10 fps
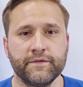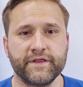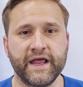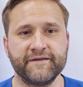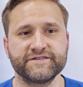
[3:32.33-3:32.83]

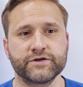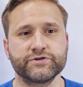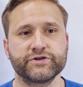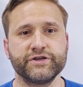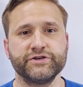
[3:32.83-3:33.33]
The day of
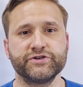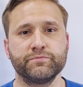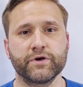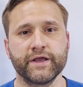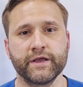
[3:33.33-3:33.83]
surgery, you should
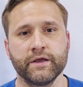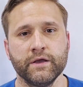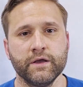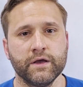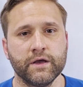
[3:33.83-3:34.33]
bring
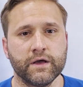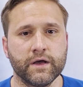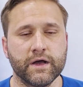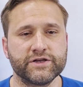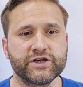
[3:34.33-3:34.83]

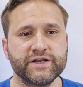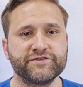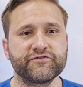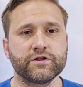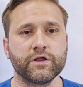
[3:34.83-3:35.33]
a change
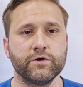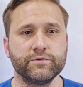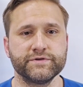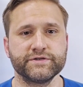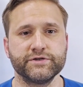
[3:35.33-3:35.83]
of
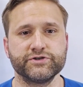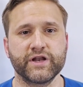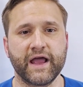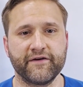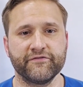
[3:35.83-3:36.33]
clothes. You should
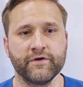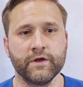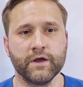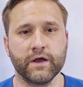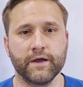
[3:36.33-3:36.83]
have
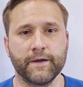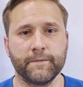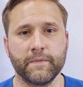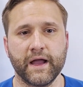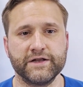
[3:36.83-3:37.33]

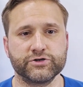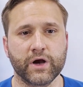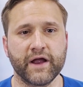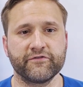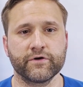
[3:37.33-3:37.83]
a
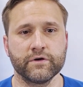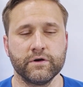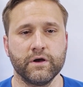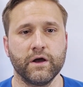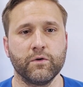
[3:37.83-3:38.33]
driver
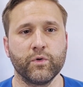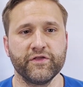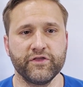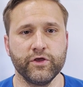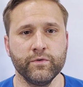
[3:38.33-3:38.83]

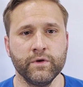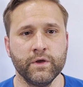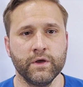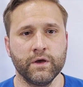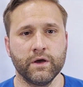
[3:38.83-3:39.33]
with you
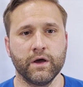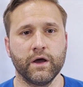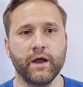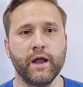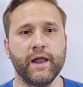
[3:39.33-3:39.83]

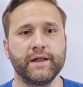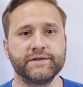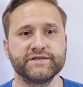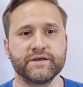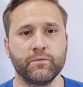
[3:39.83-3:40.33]
and
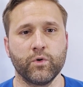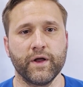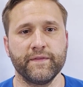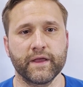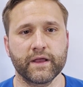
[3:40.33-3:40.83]

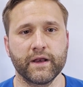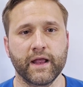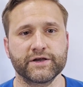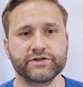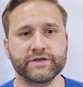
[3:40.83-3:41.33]
someone that can
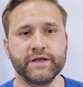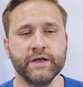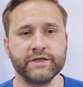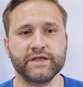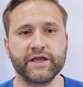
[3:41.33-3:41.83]
actually
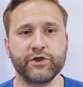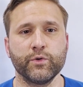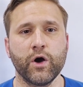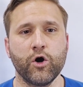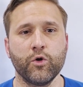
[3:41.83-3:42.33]
take you
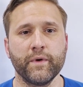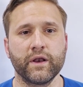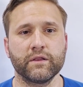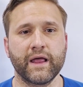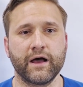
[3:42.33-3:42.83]
home and
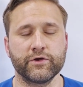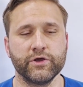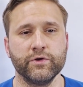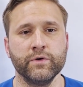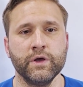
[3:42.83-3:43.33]
allow
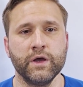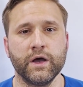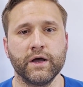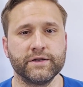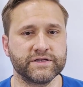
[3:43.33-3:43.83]
you
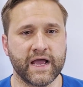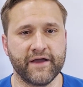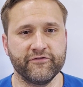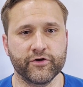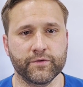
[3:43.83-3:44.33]
to
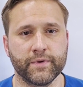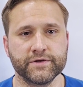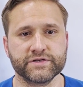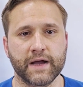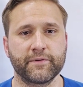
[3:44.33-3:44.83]
have your
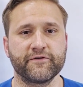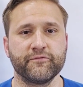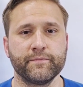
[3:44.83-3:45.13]
post-operative